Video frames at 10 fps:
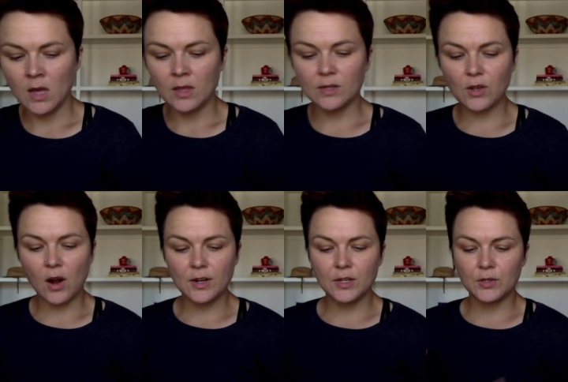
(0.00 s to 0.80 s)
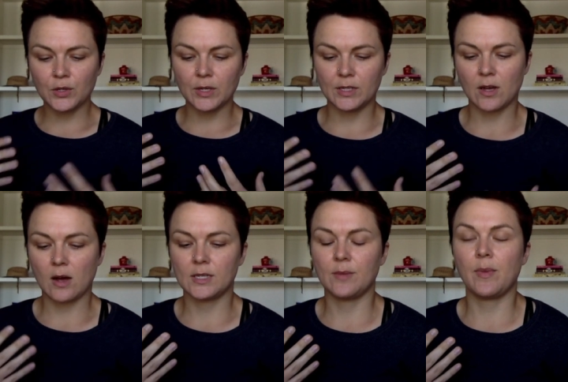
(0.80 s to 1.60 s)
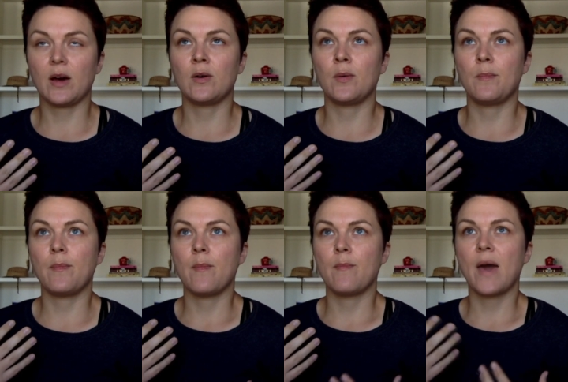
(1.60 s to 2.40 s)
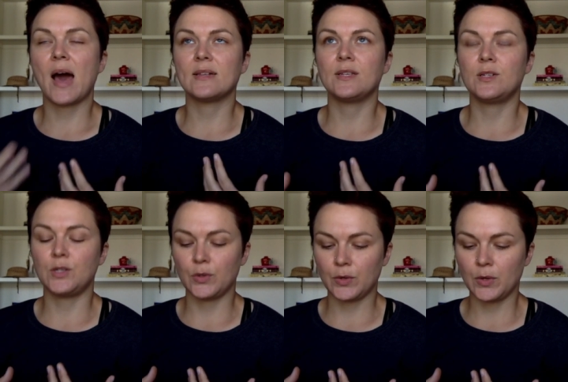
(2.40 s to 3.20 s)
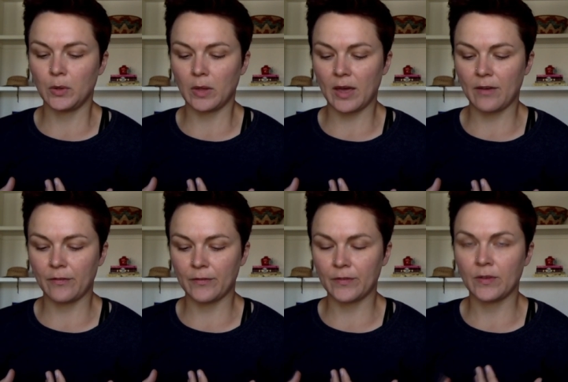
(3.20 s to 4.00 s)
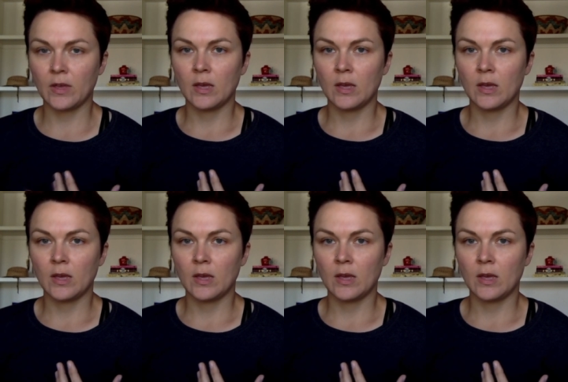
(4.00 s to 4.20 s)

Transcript: This card usually talks about passage to a new life,